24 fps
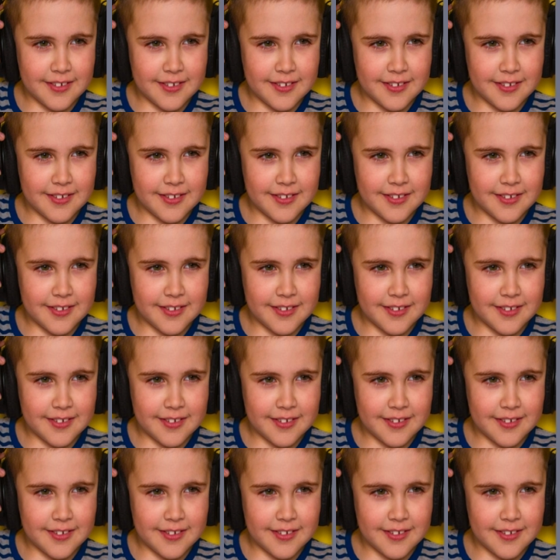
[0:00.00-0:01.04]

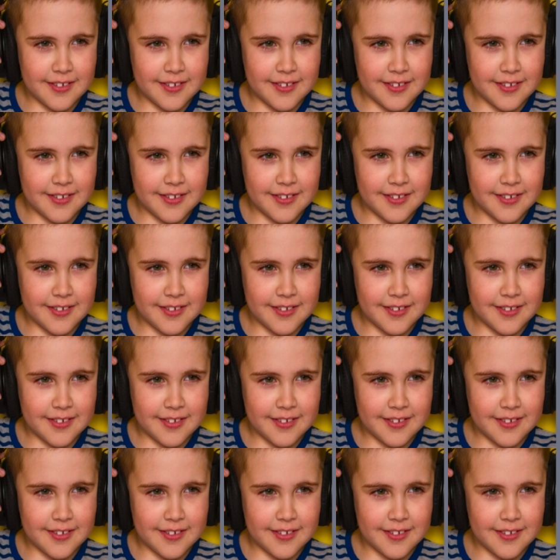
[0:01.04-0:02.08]

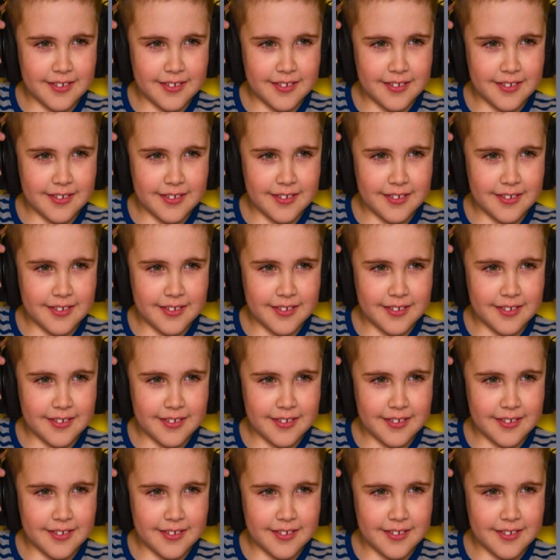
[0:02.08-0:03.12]

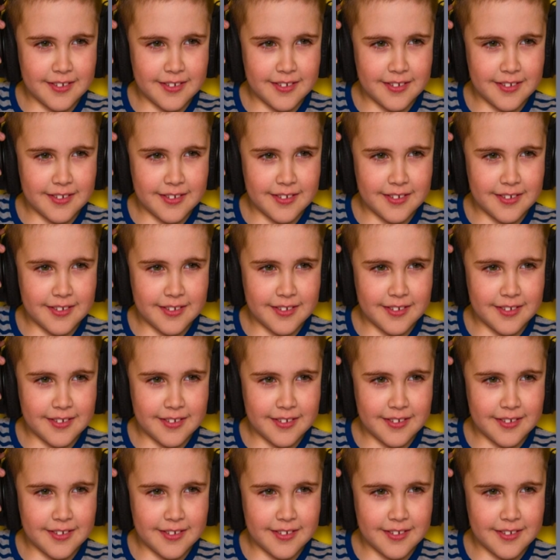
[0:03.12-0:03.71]
This is a still picture; no speech is visible.